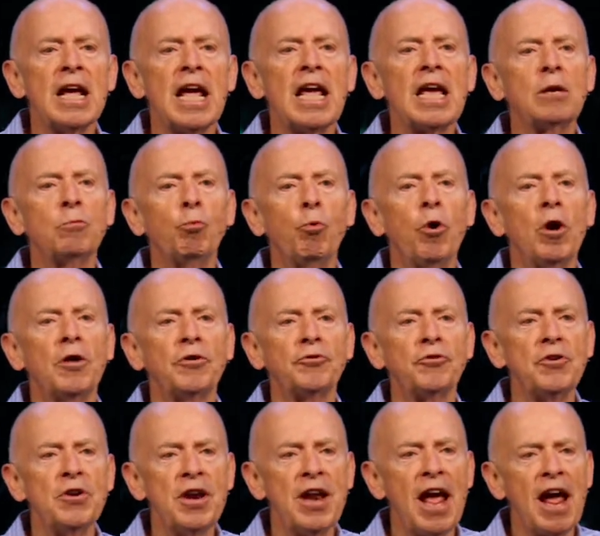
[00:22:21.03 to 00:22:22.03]
it
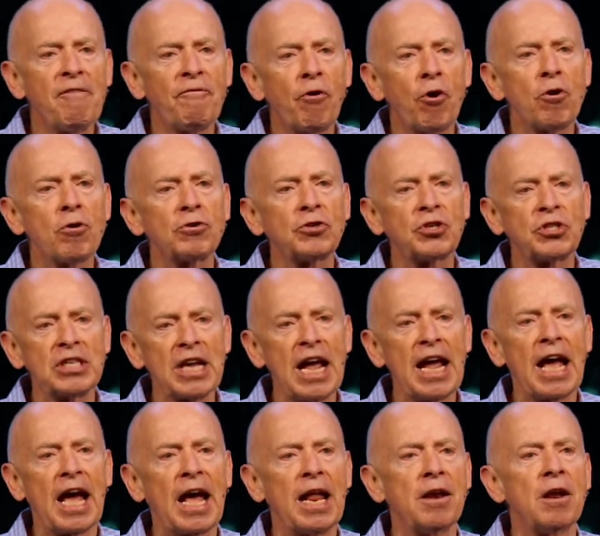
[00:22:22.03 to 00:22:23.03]
was never
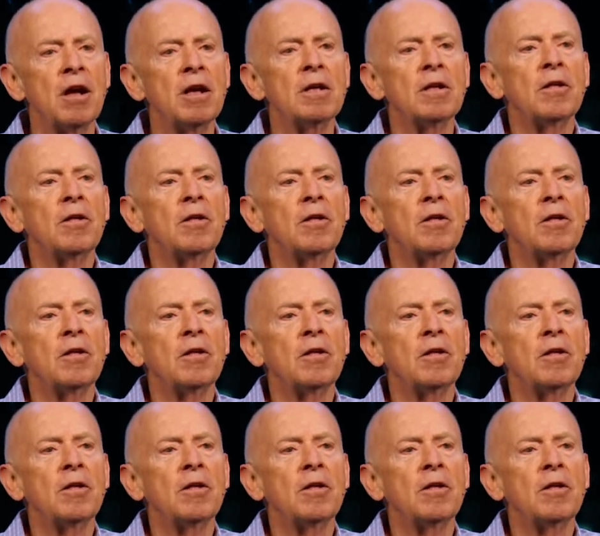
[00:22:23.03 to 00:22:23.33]
said